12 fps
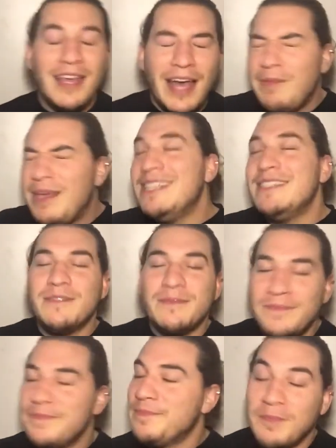I mean,
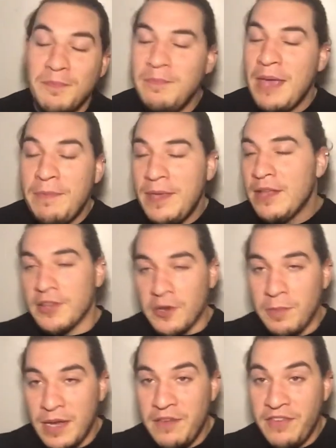maybe a little
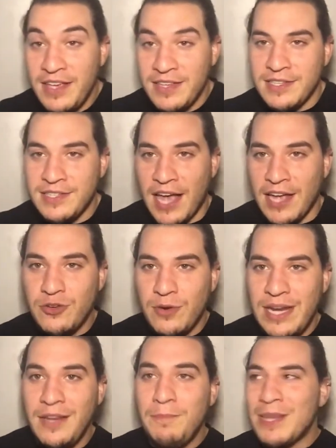bit of it is
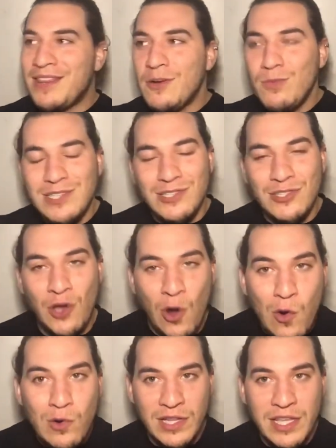exaggerated, but there was
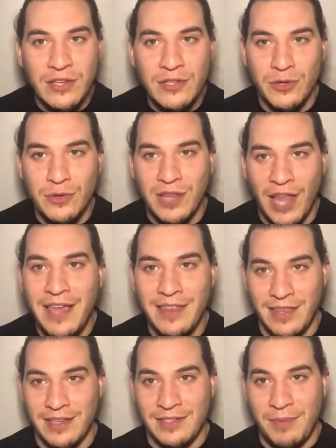totally a dude like
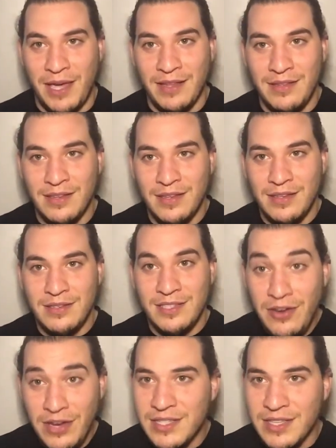this, man.
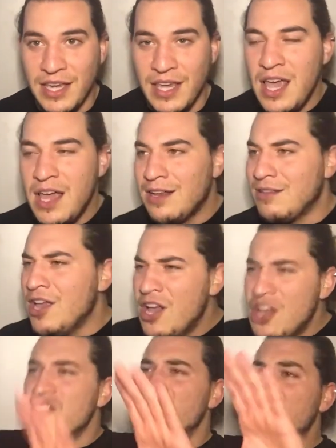Seriously.
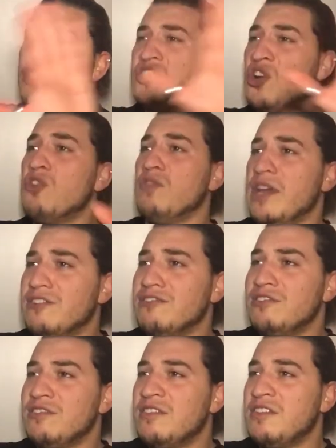The
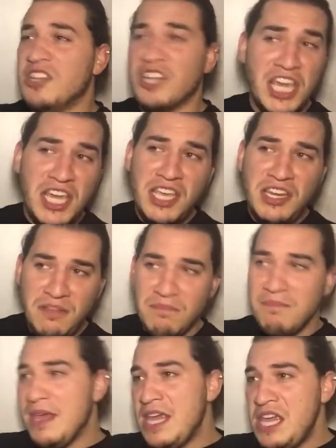Scourge. Lean,
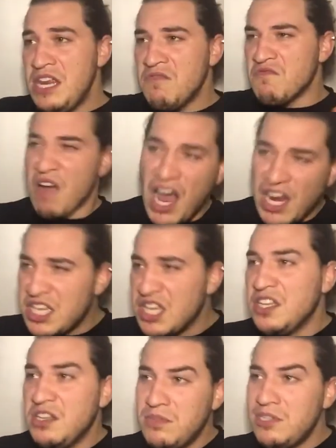mean,
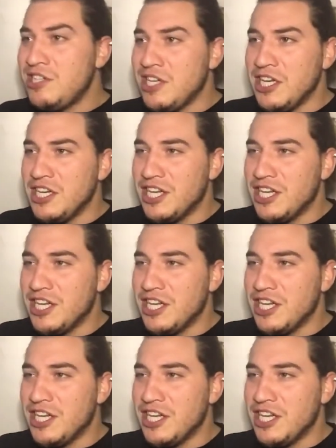rot-killing machine.